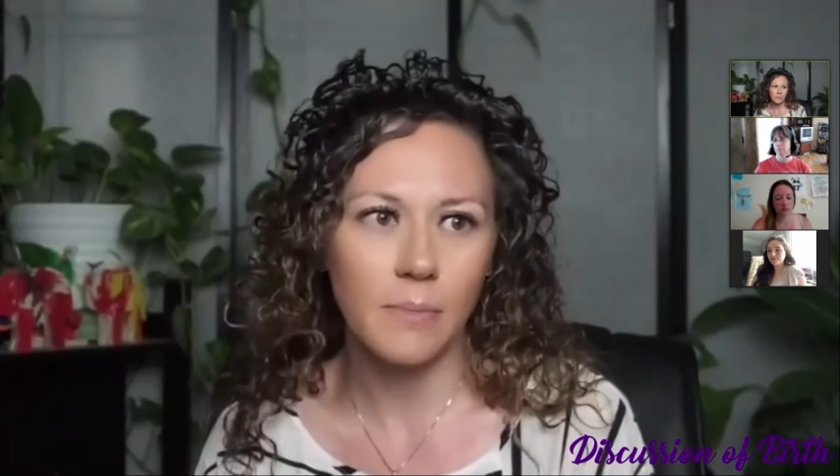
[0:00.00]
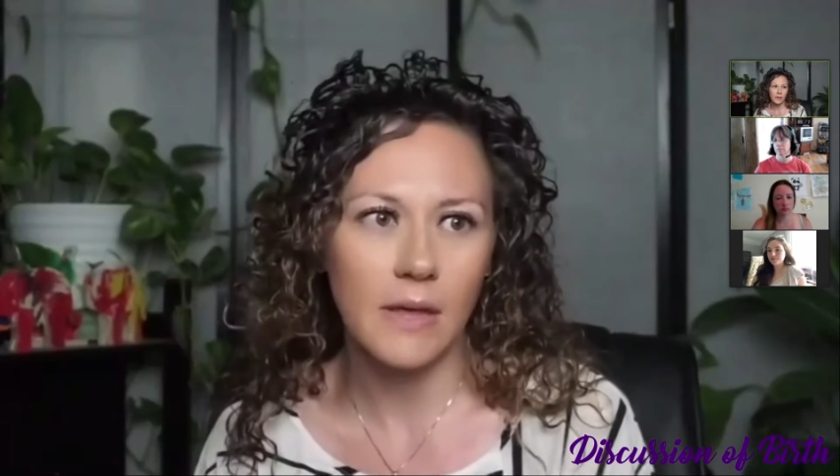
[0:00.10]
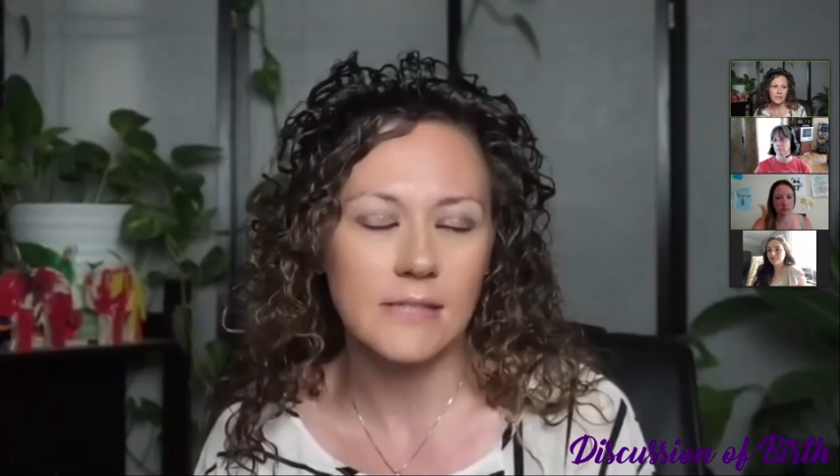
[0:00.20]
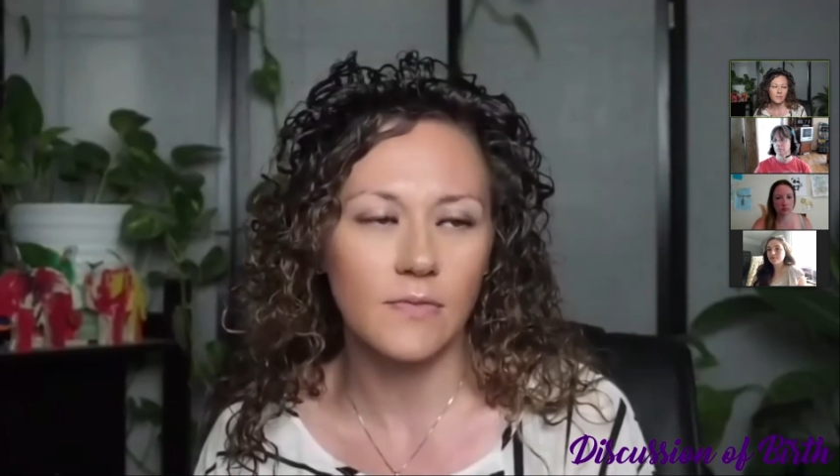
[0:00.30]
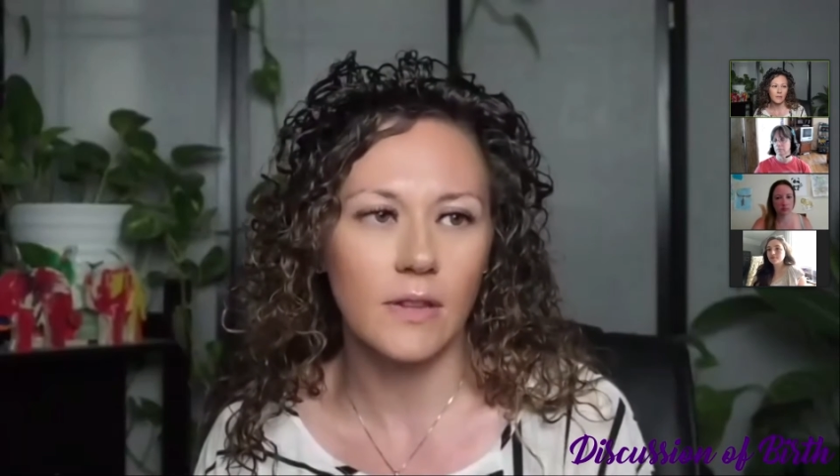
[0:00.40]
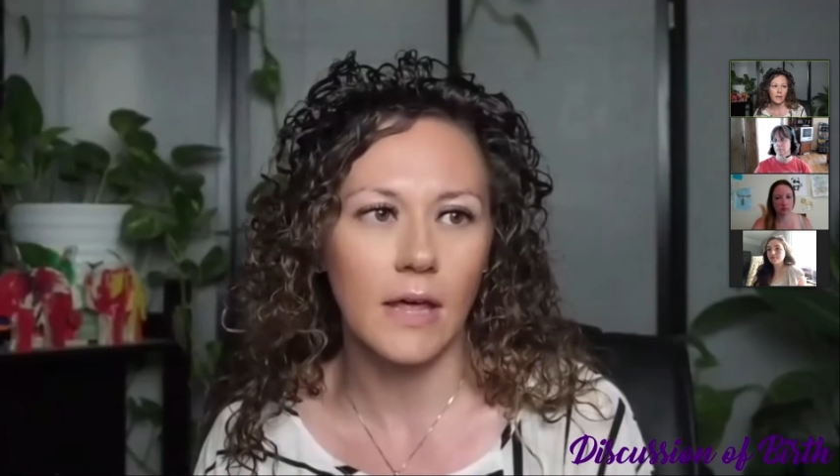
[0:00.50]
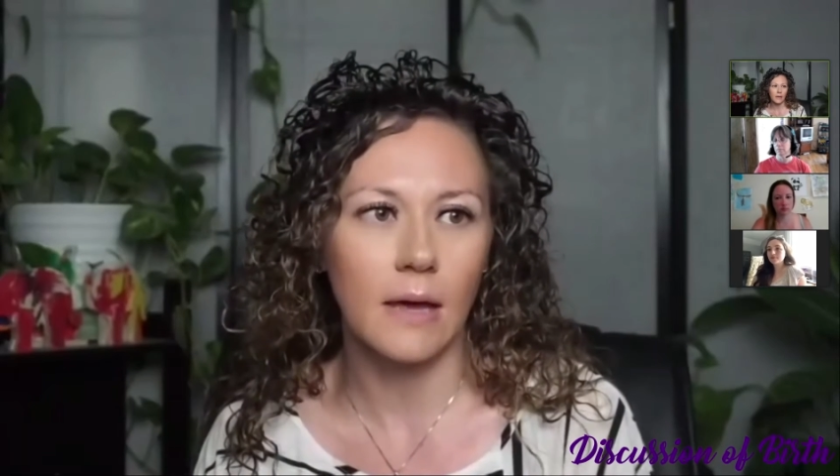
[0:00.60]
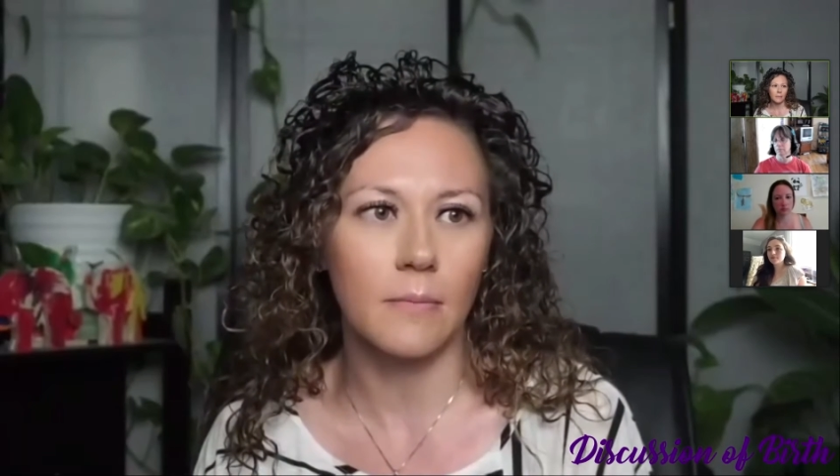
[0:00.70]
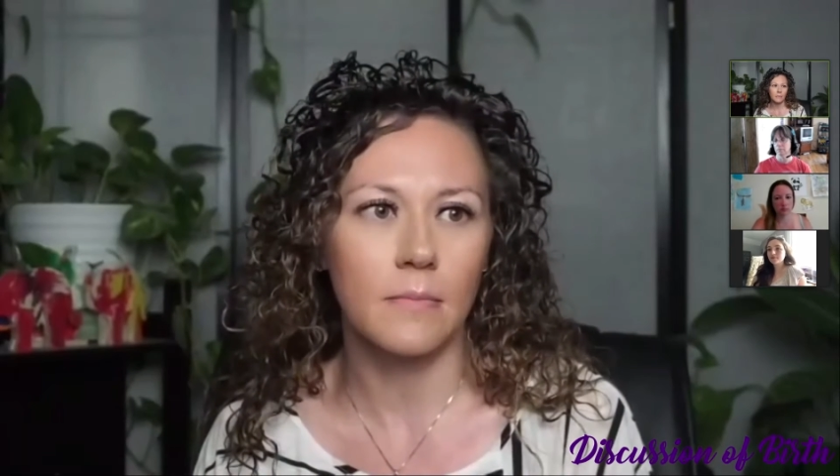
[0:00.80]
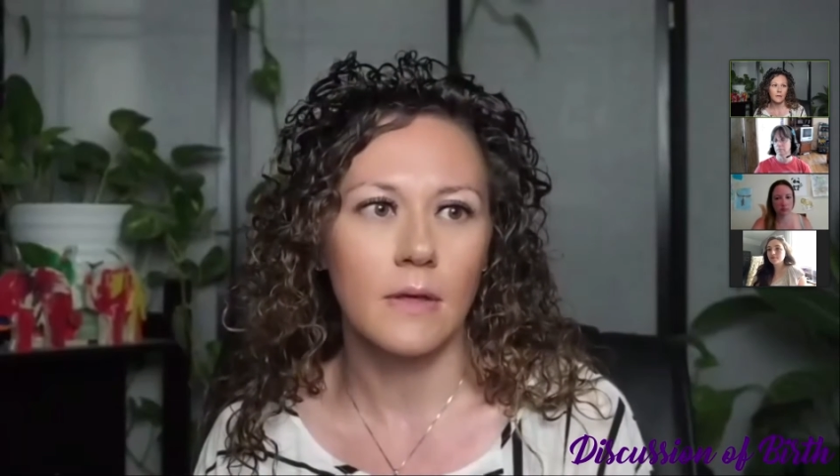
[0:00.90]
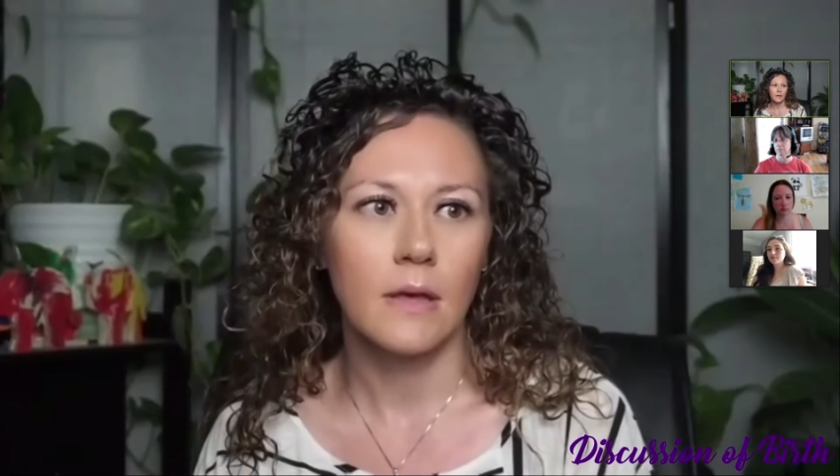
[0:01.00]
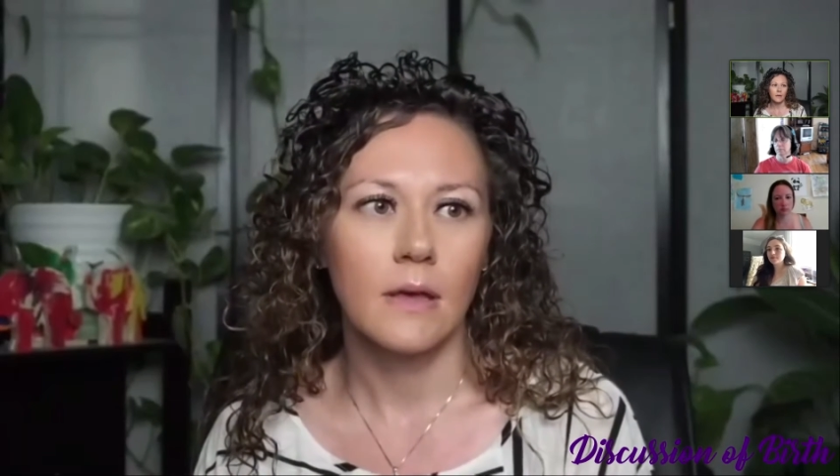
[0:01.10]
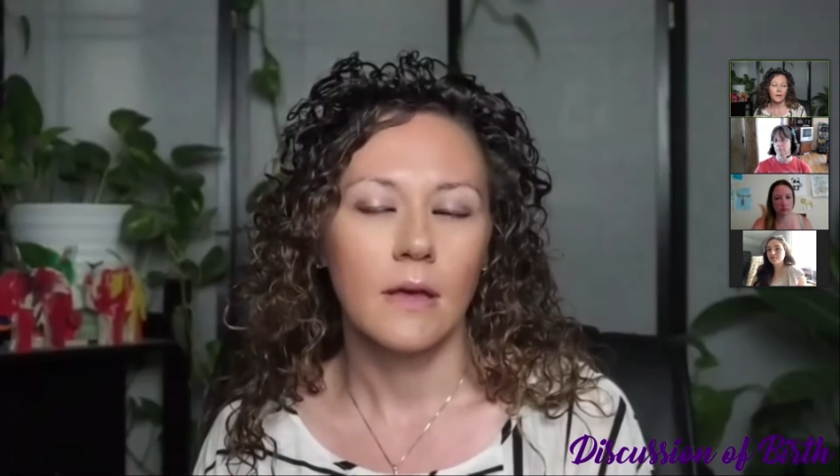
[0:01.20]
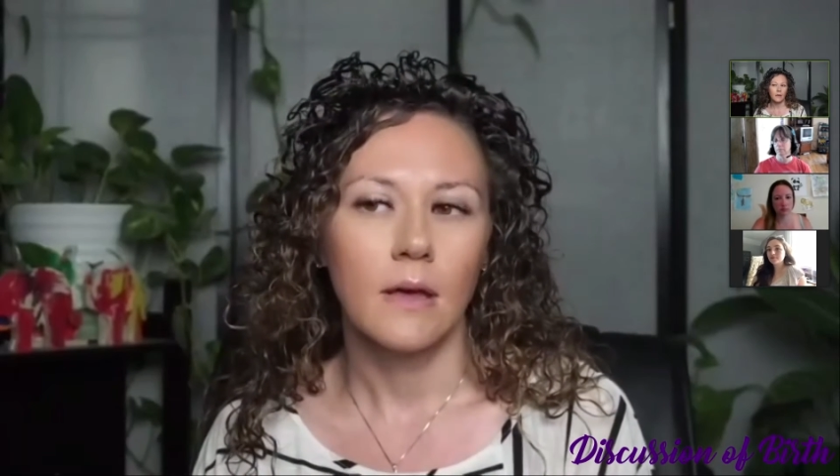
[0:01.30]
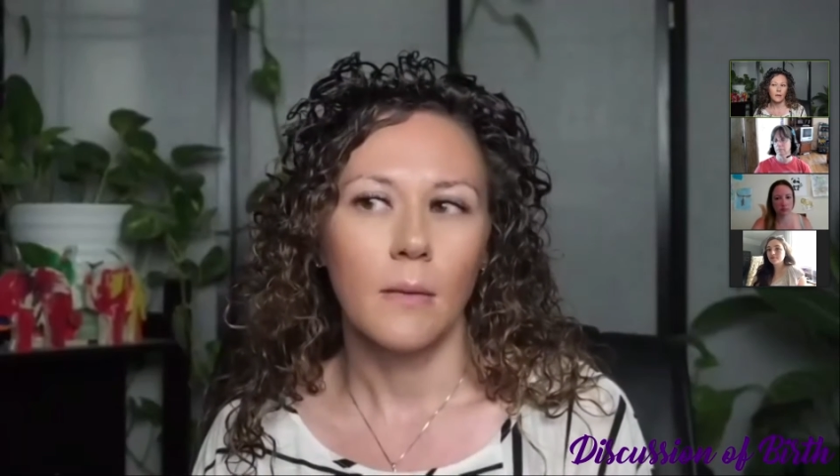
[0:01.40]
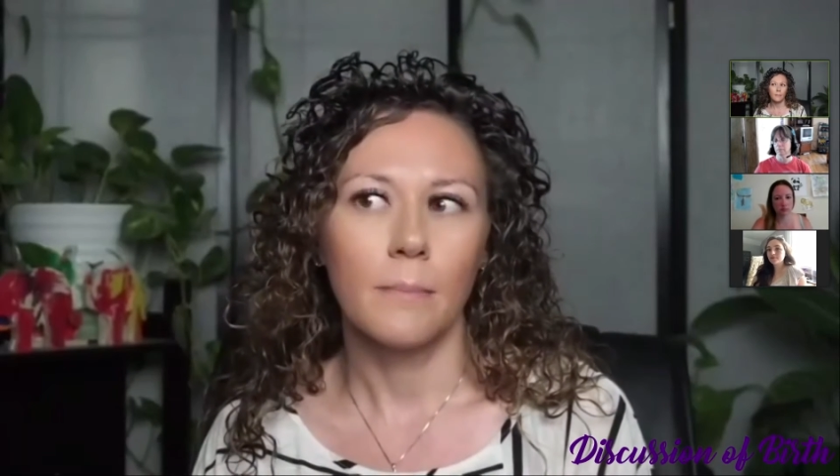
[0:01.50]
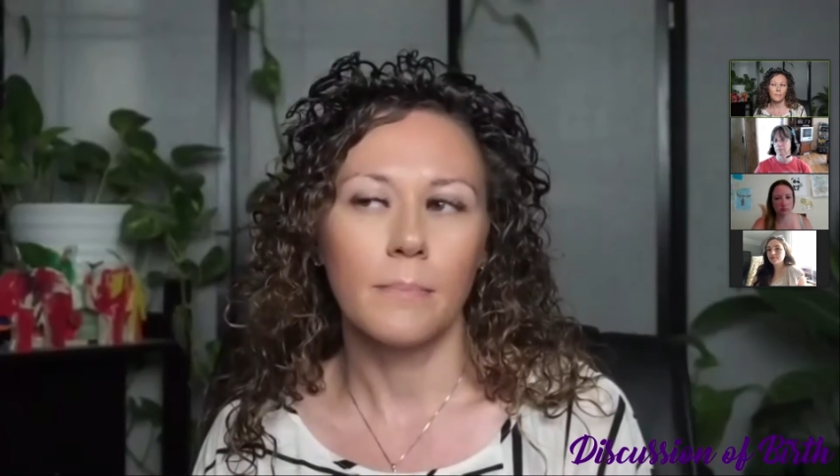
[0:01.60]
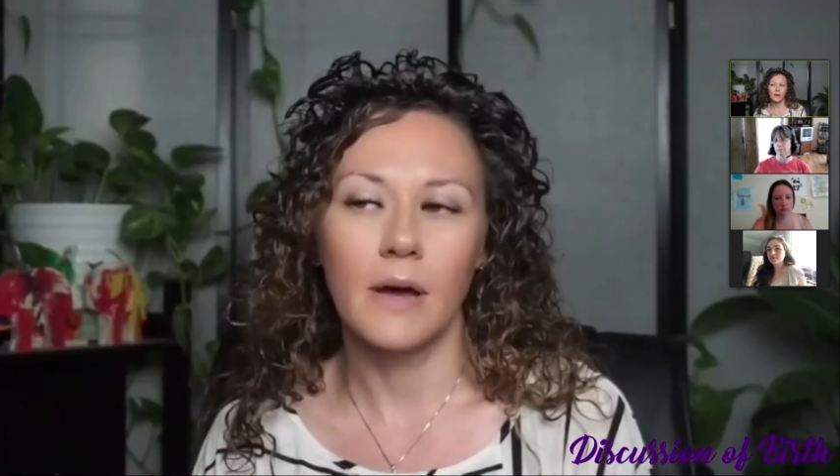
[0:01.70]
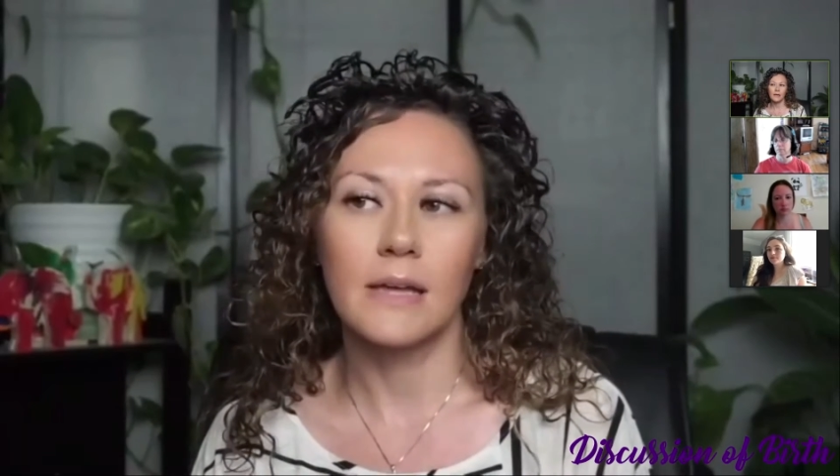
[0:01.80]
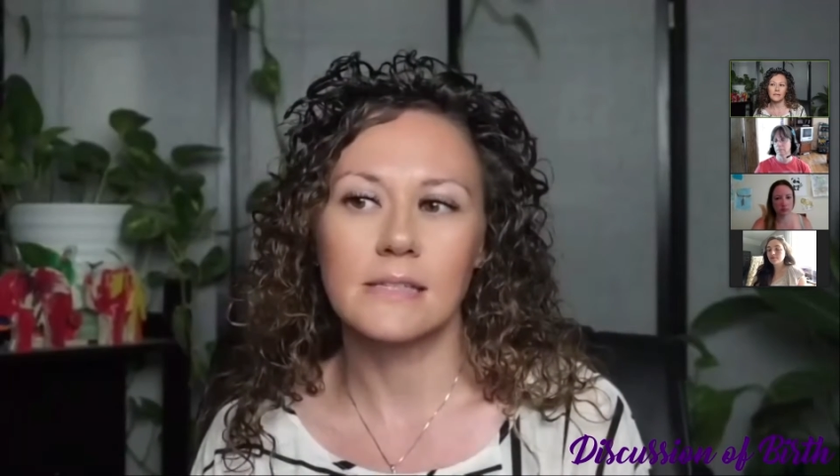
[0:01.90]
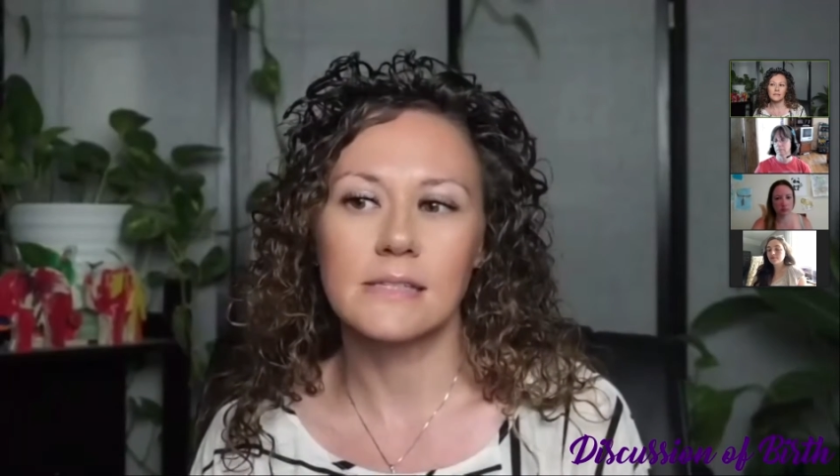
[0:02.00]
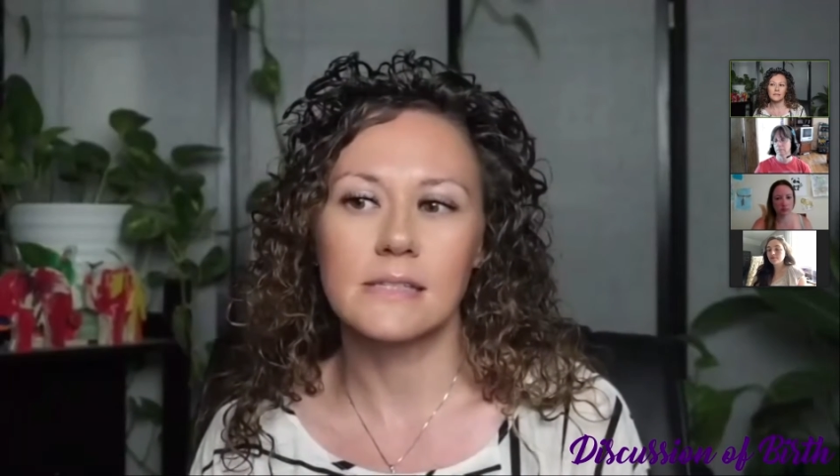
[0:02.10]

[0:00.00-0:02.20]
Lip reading: pays for them, but